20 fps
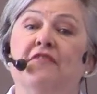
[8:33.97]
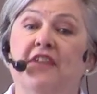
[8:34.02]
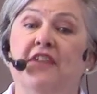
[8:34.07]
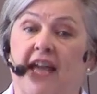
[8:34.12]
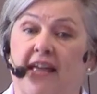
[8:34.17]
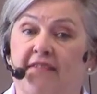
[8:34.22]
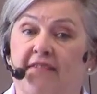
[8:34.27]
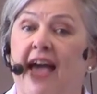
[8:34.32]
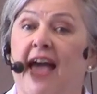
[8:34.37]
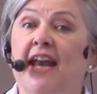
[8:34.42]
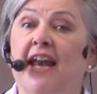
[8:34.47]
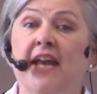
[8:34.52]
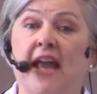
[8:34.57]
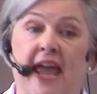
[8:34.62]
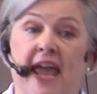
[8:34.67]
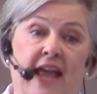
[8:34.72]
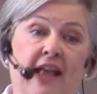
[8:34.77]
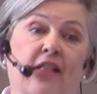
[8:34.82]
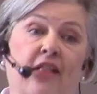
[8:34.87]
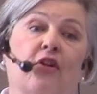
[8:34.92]
that
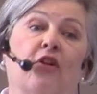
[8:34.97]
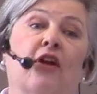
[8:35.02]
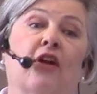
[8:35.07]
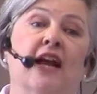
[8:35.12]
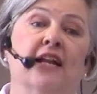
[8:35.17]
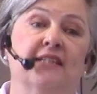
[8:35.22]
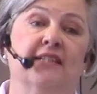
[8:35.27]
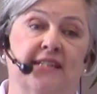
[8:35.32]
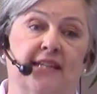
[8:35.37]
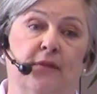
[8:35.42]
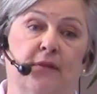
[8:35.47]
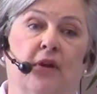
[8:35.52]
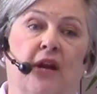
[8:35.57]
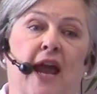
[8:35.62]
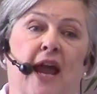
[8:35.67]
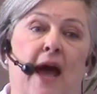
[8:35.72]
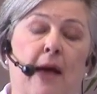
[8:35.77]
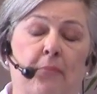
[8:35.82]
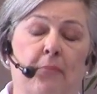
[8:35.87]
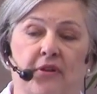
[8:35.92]
inhaler and see
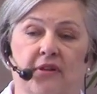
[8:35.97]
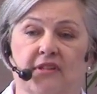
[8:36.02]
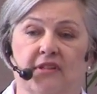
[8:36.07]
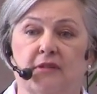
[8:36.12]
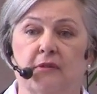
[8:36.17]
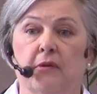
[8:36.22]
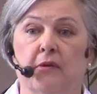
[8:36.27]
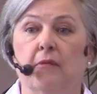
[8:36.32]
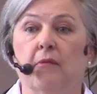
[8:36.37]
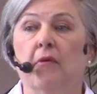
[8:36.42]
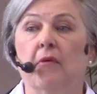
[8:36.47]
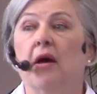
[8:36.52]
what happens.